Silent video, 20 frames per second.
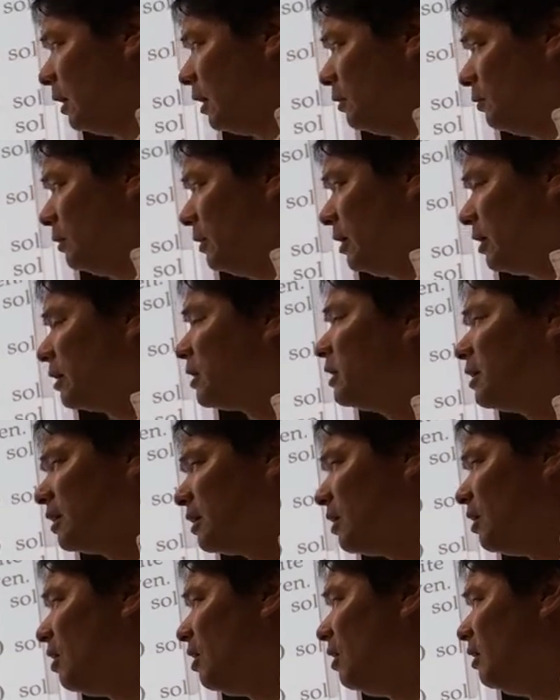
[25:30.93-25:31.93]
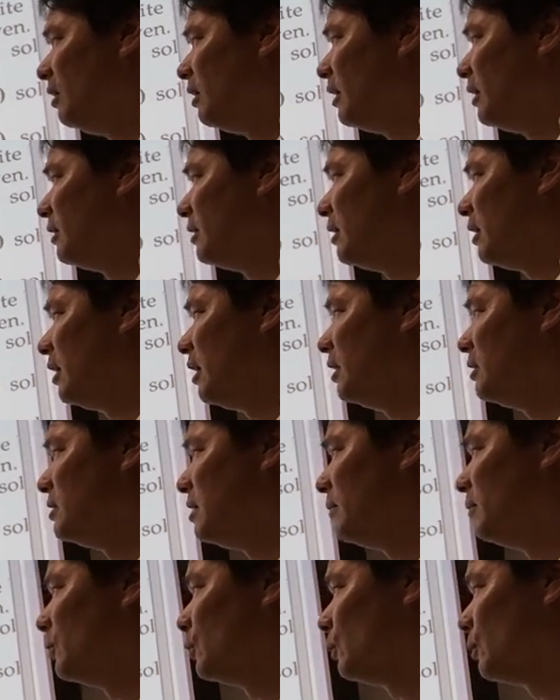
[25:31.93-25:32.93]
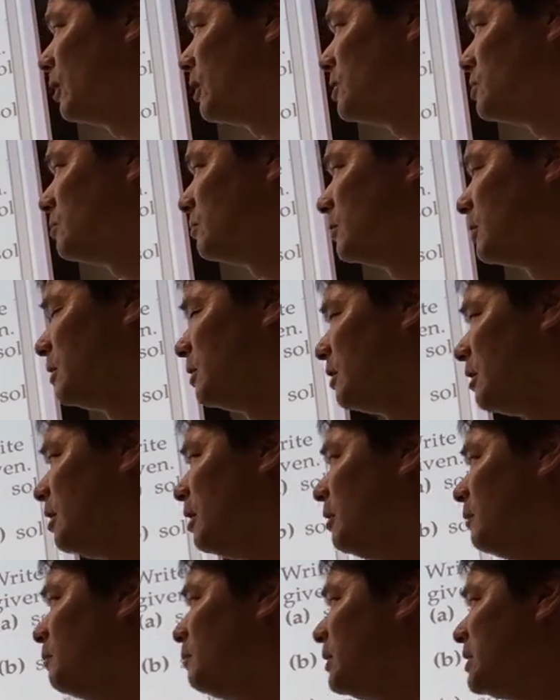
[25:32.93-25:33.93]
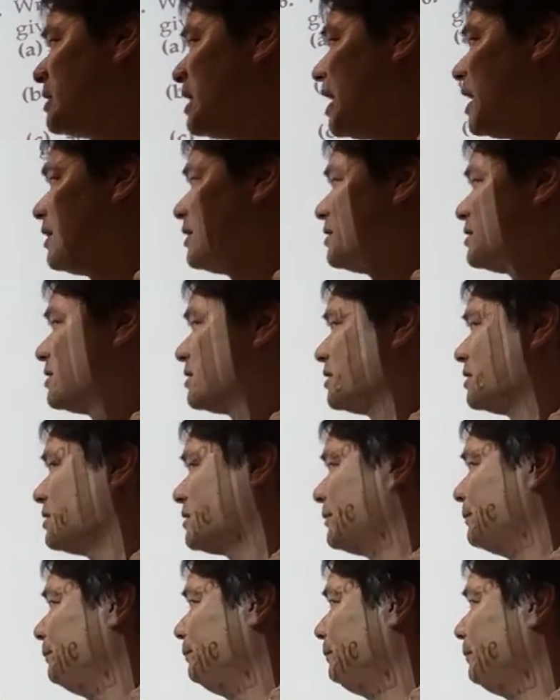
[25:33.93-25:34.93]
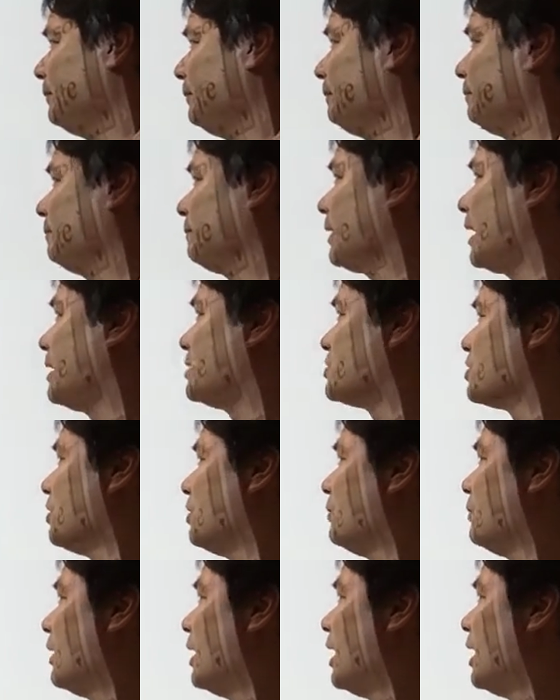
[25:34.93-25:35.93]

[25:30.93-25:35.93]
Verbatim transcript: uh, we aren't going to call it uh, double replacement, we're going to call it metathesis. And so